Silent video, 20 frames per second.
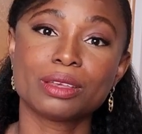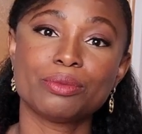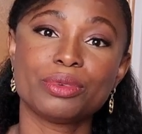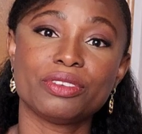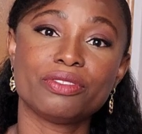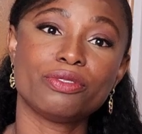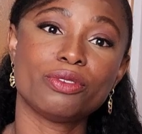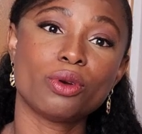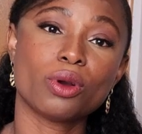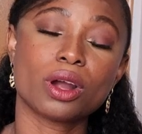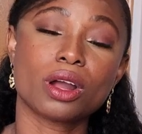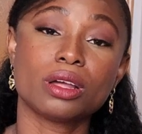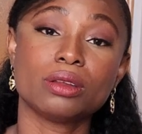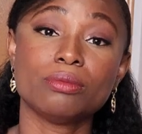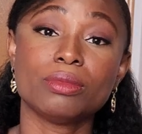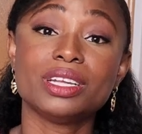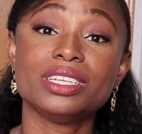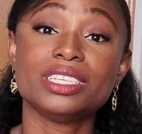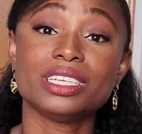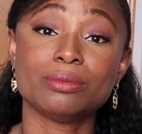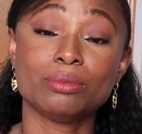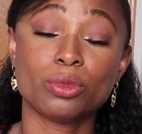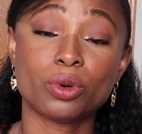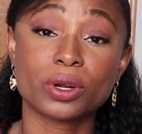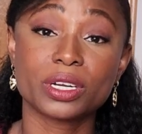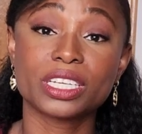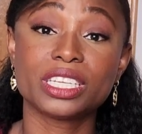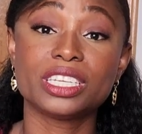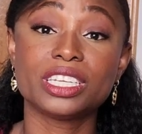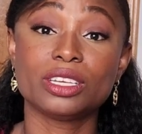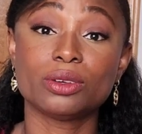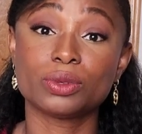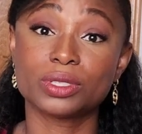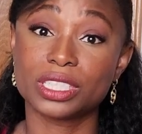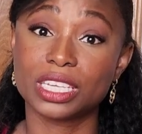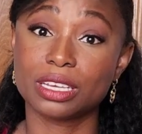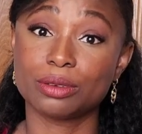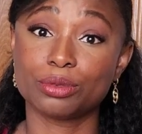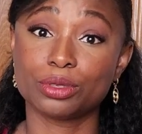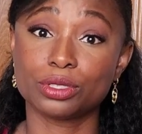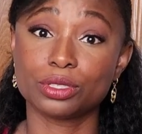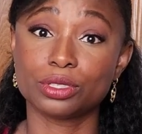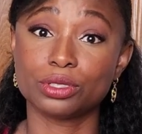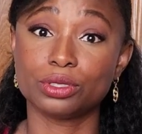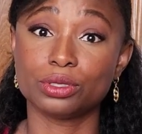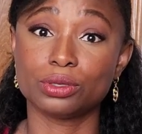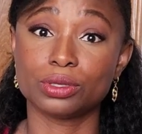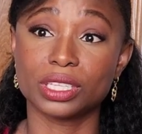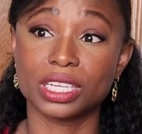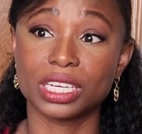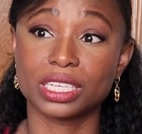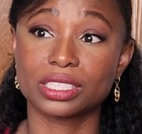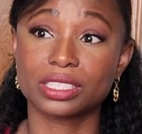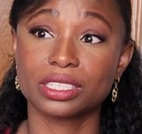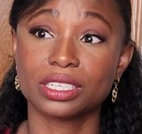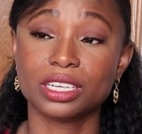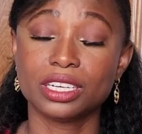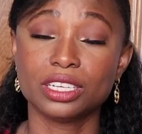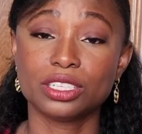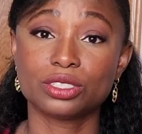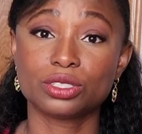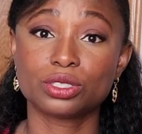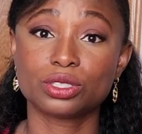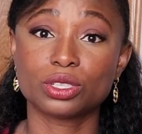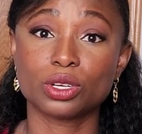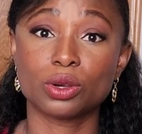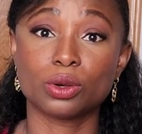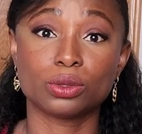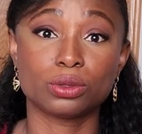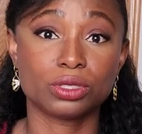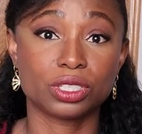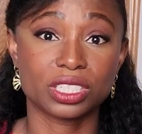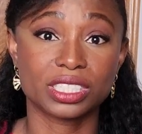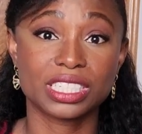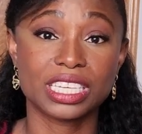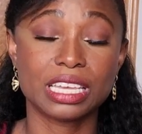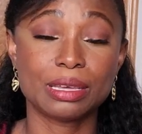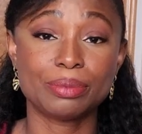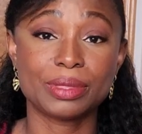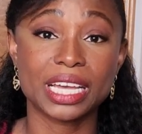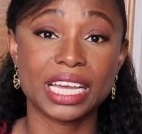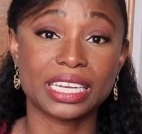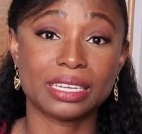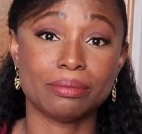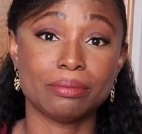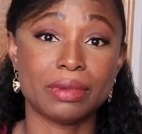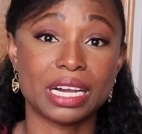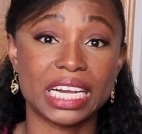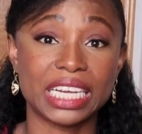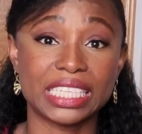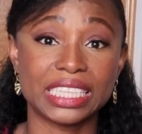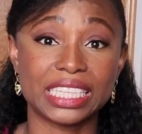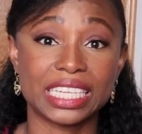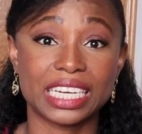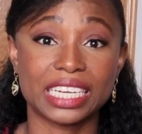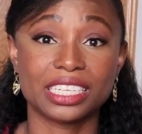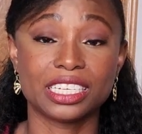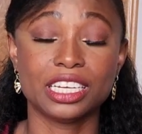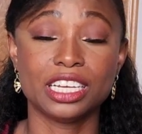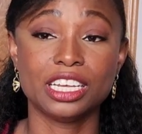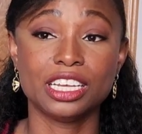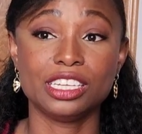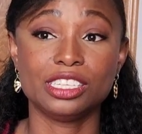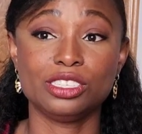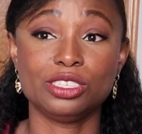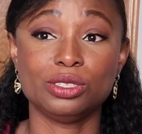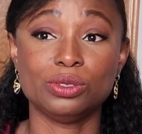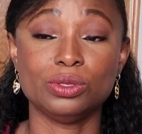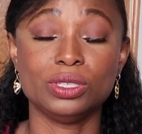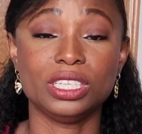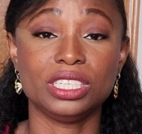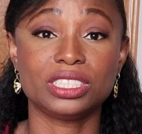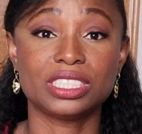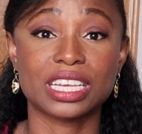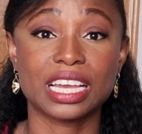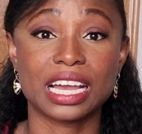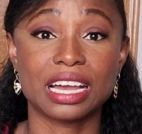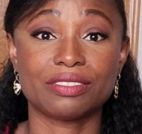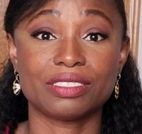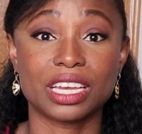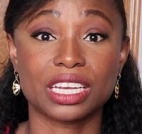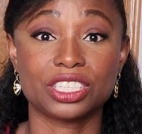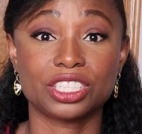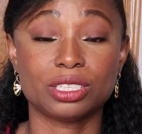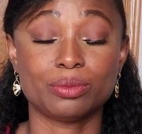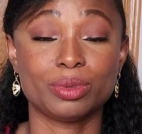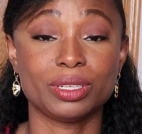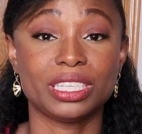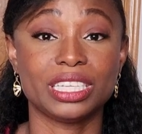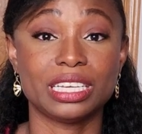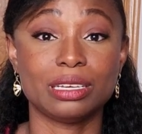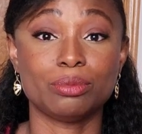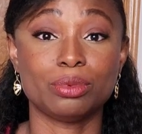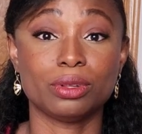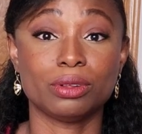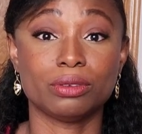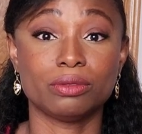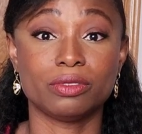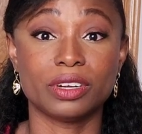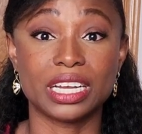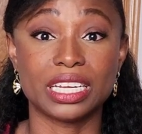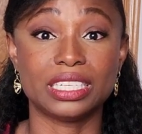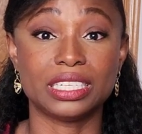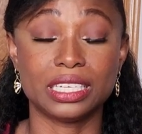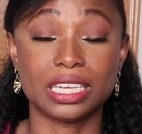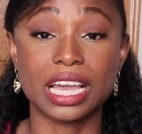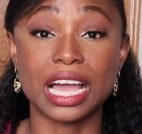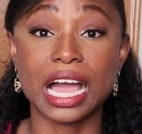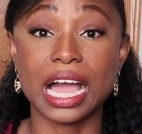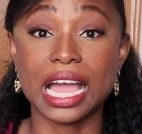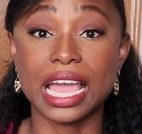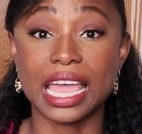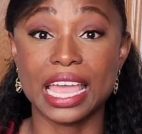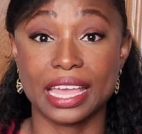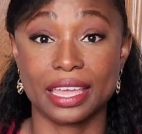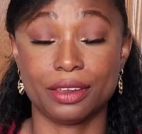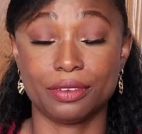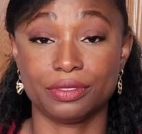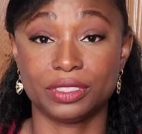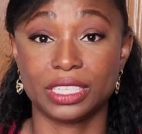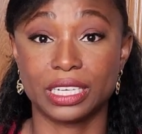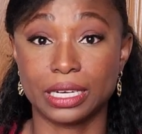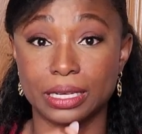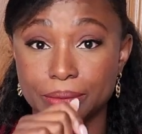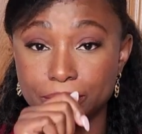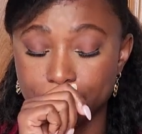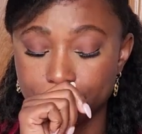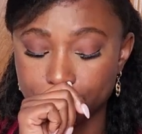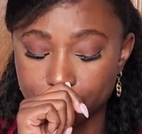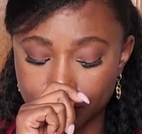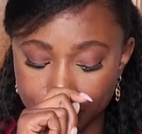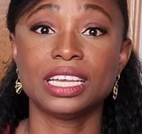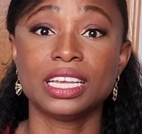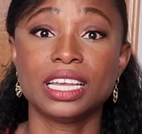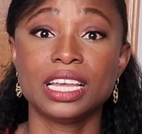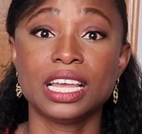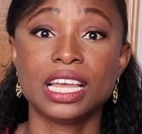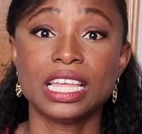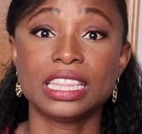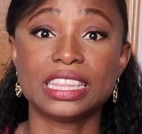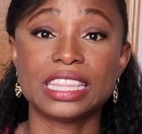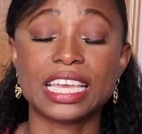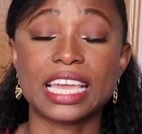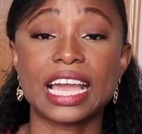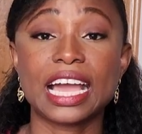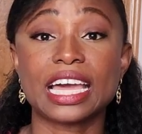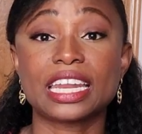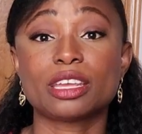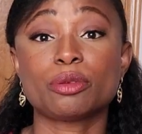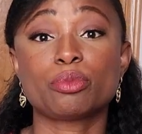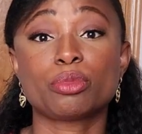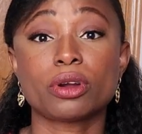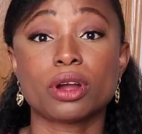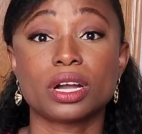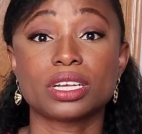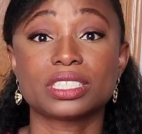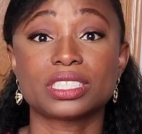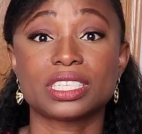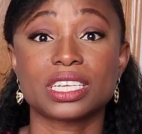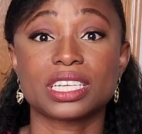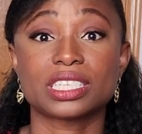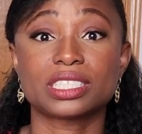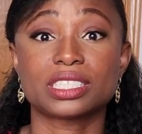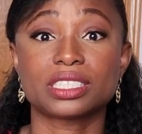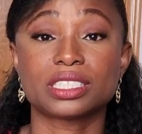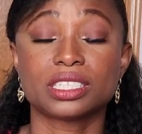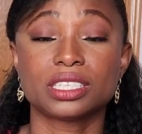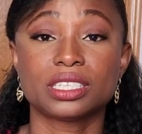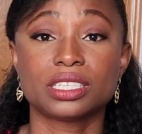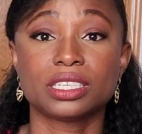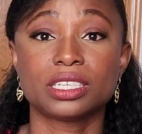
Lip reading: before on Monday morning he was able to do that. So just keep that in mind, that you need to have that shipping label ready ahead of time. They had it processed